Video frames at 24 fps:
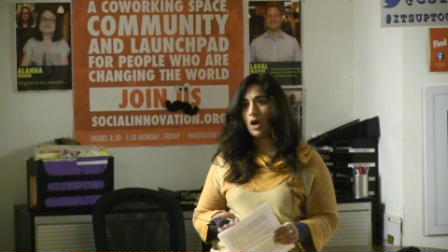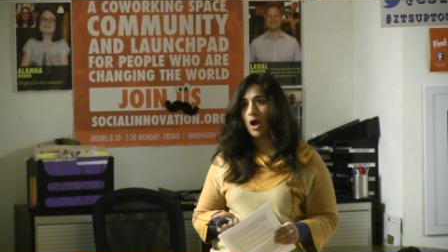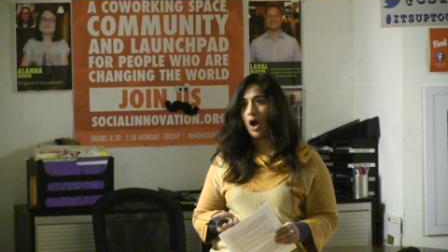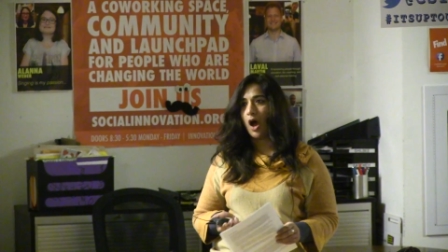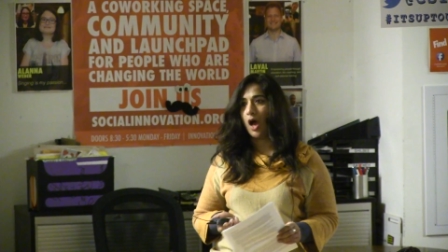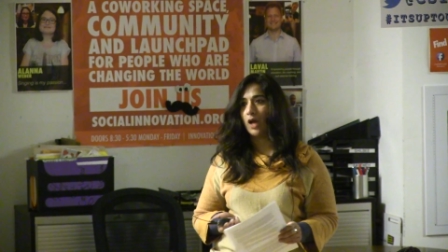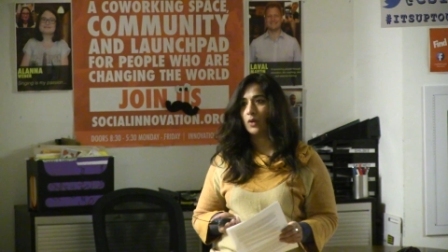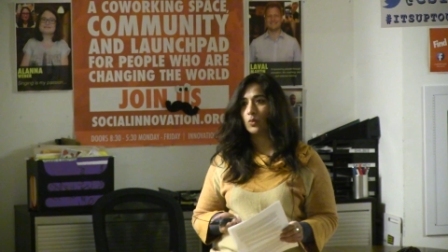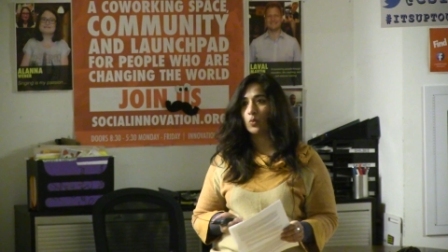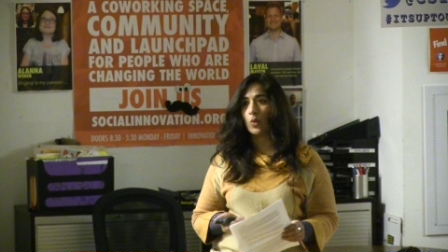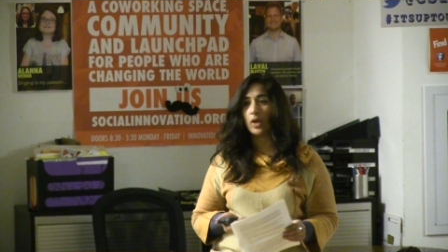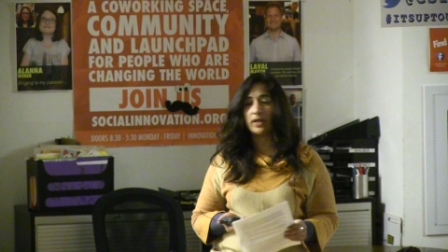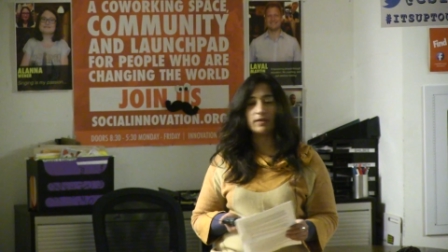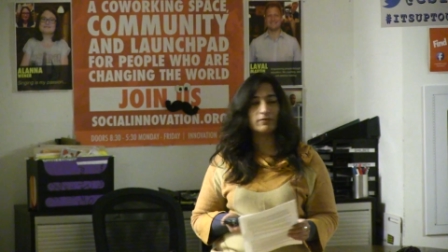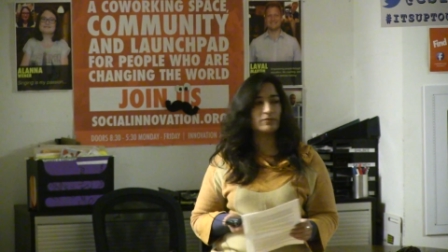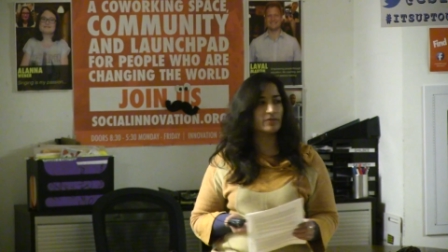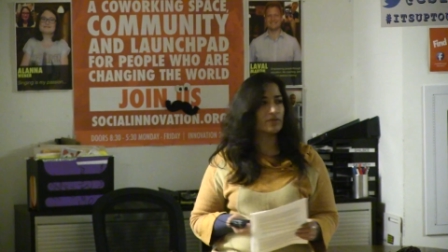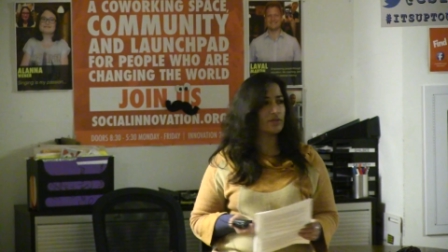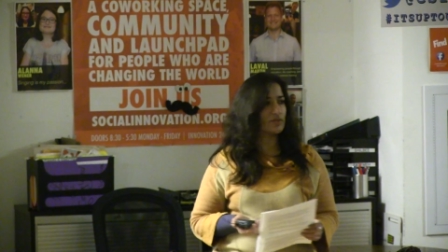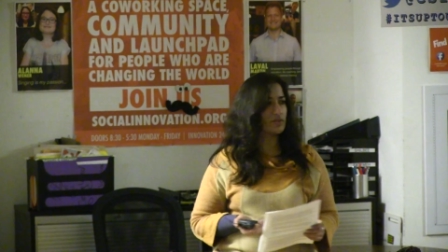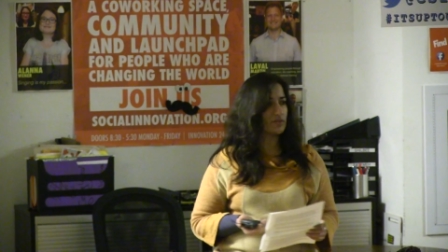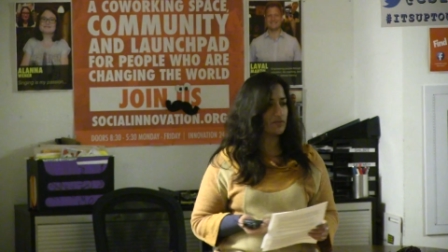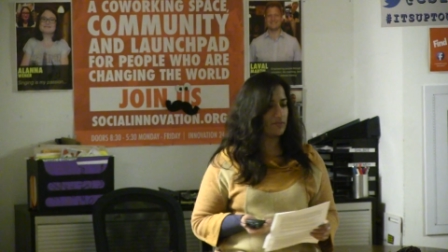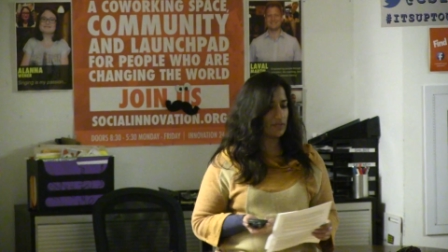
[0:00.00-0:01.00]
On one of
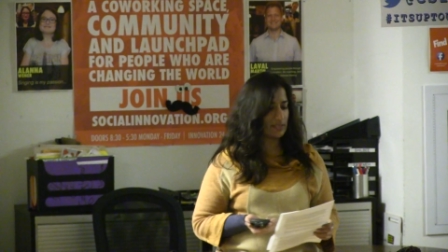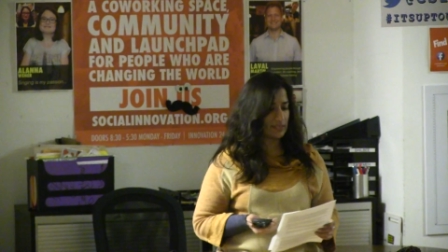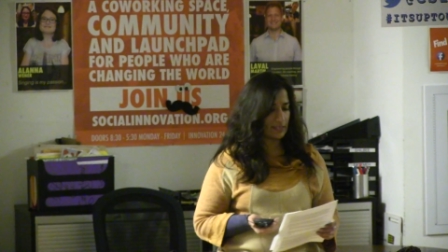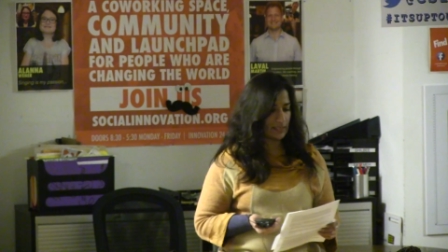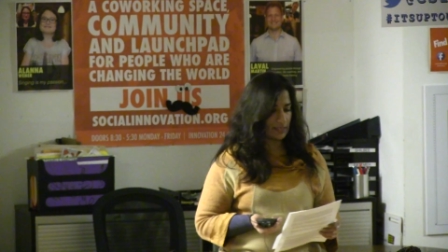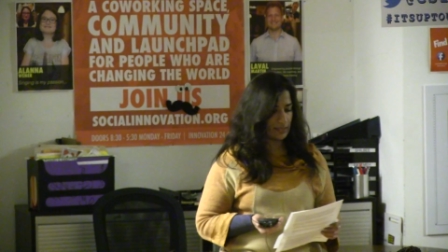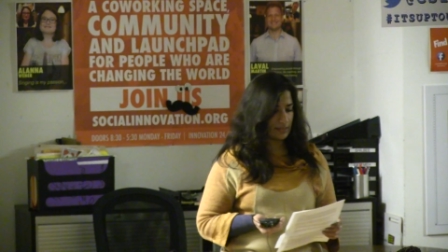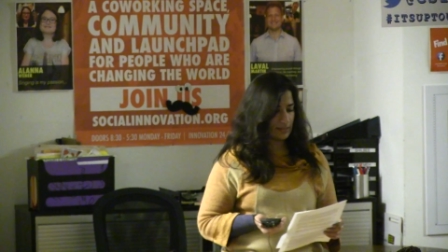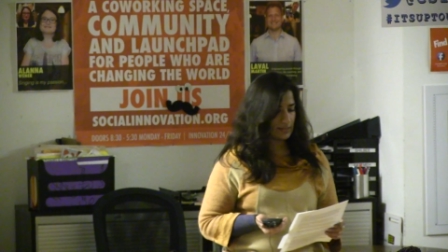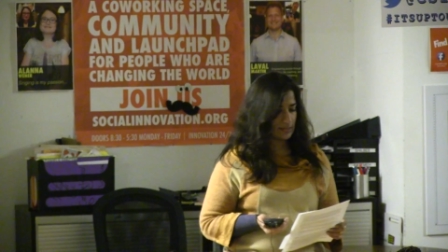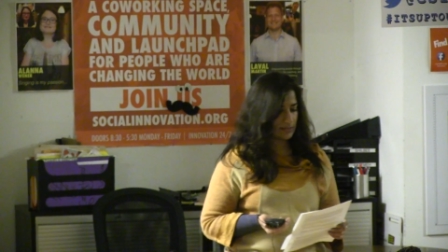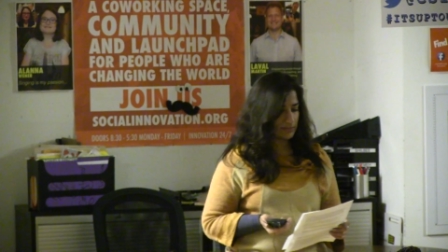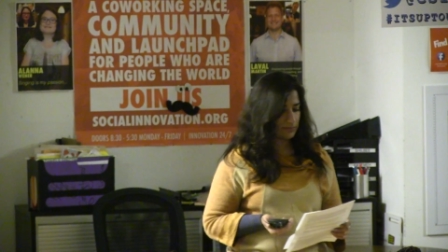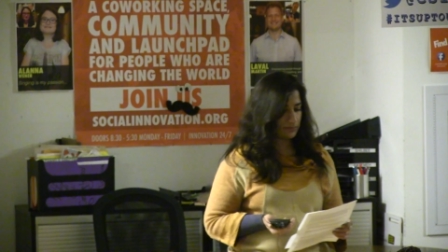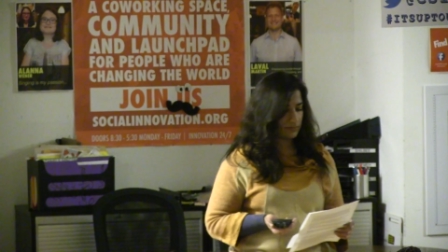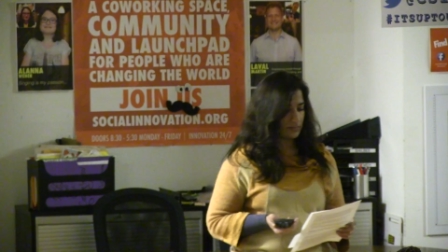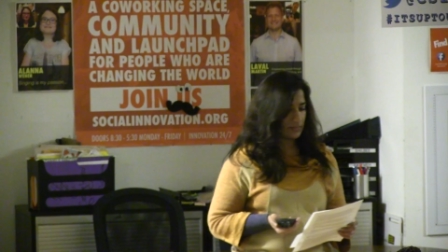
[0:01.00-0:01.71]
those visits,